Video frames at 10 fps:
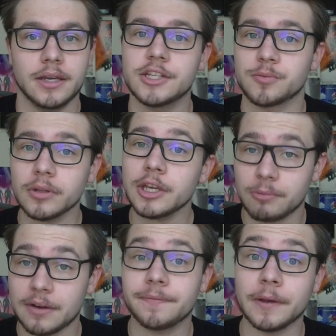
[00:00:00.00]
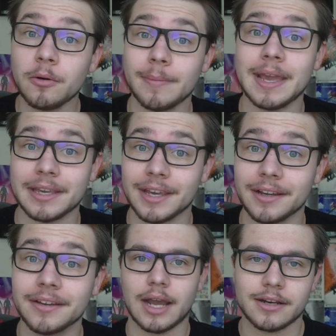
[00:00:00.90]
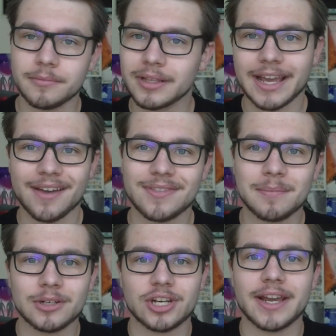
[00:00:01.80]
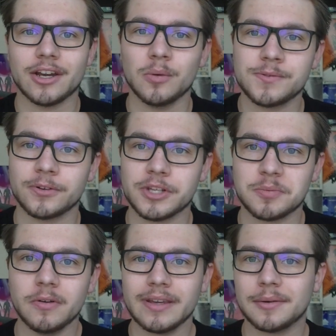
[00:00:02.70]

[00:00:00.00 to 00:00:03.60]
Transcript: It's really great filmmaking. I didn't really have that much high hopes for this movie.